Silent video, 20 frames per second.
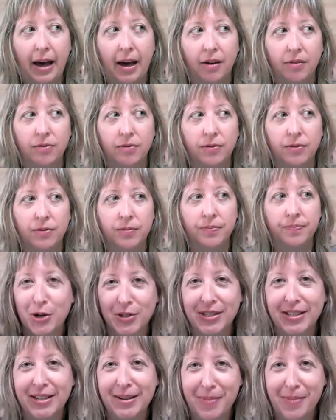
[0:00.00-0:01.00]
have the
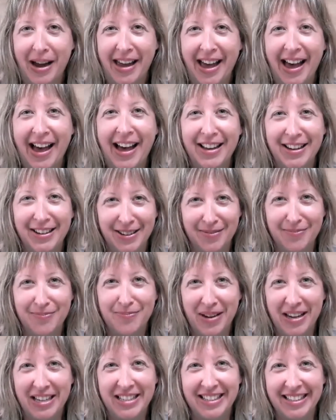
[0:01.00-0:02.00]
person in my head,
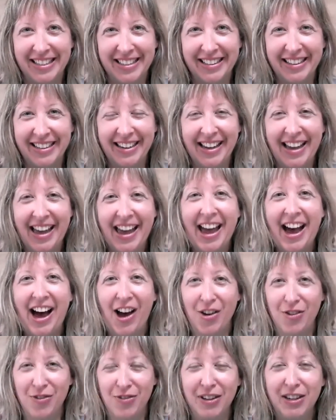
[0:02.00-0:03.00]
basically.
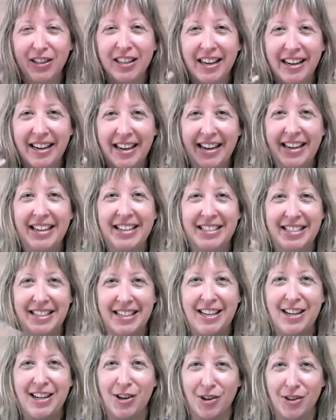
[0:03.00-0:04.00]
I feel like I get
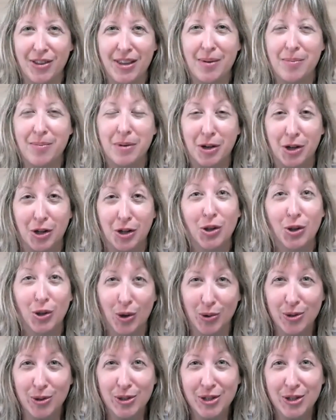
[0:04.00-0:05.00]
to hear them
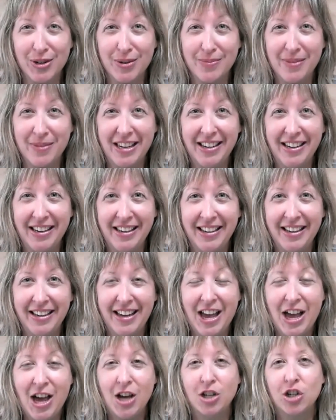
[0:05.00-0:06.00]
closer to me,
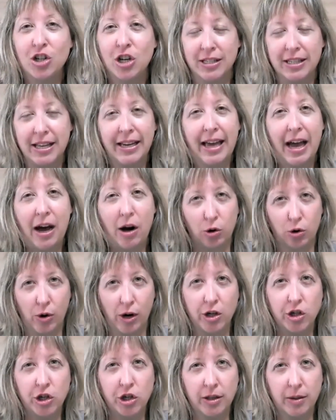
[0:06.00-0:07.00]
just like how
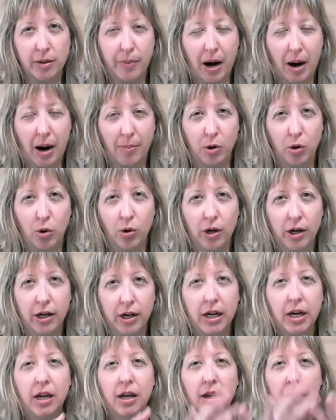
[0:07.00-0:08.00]
crunching the
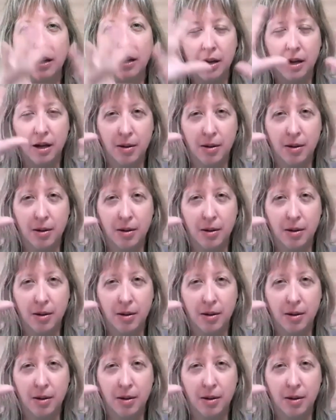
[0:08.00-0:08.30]
popcorn